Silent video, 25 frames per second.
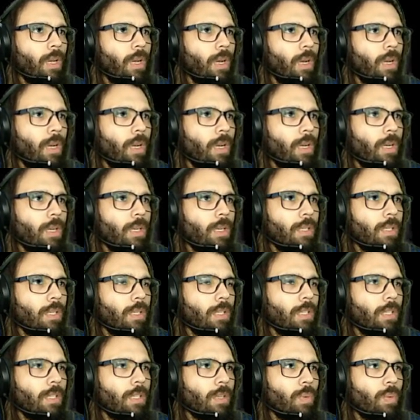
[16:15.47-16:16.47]
Uh,
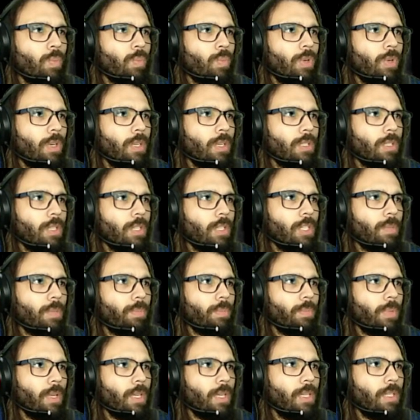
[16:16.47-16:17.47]
in some works, such a
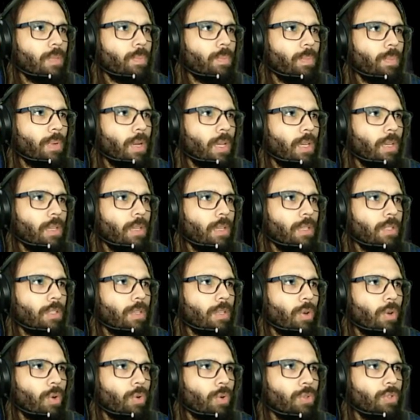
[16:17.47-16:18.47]
place plays
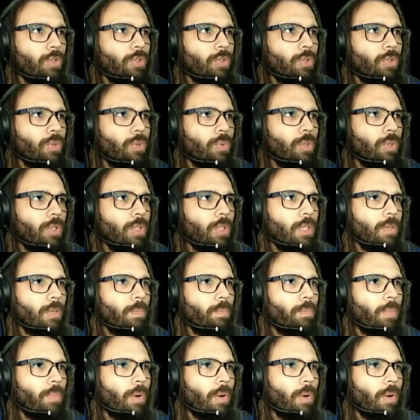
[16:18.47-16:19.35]
host to neither